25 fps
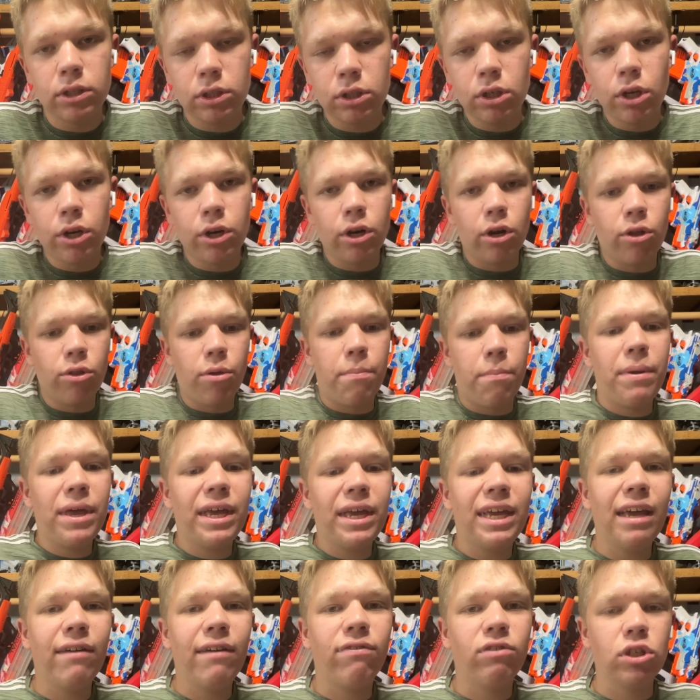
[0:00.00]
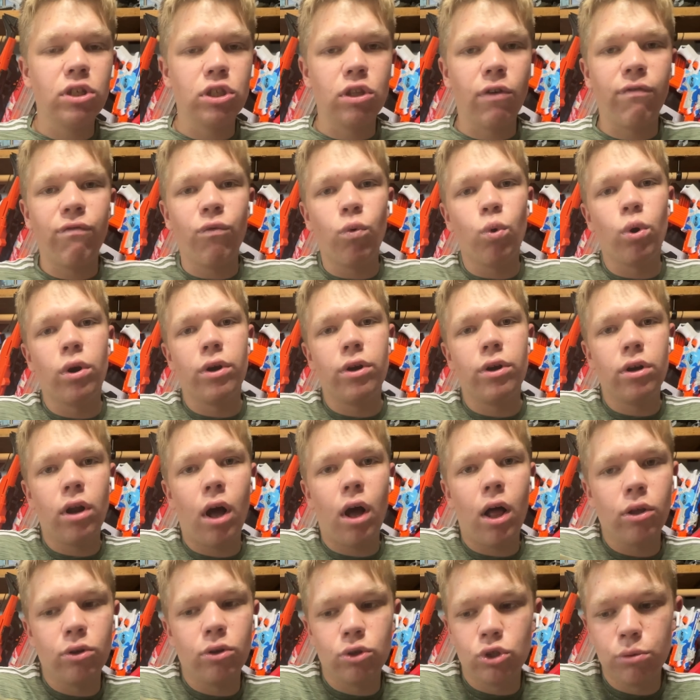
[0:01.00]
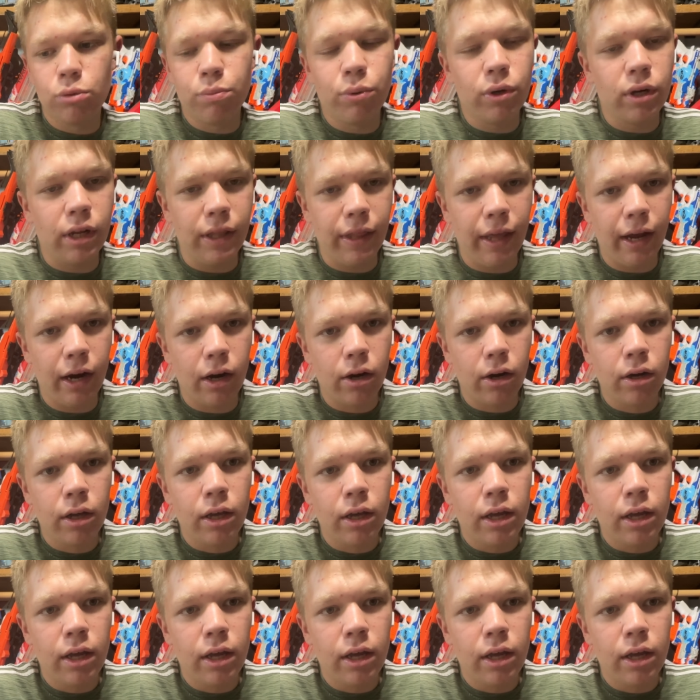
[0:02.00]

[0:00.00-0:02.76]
No, the big gift is the $400 you put in there.